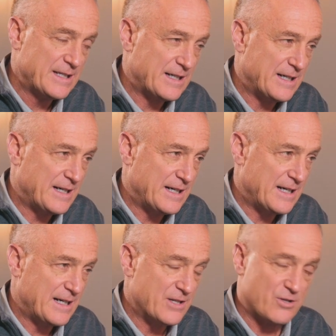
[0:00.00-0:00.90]

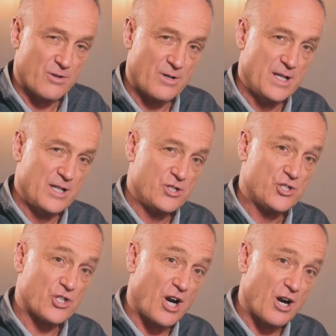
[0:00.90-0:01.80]
under
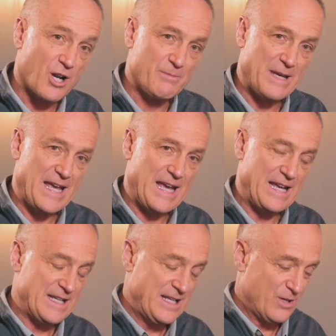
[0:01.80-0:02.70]

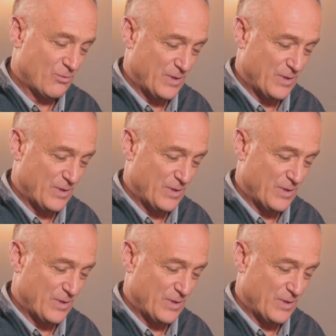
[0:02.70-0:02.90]
Charlemagne,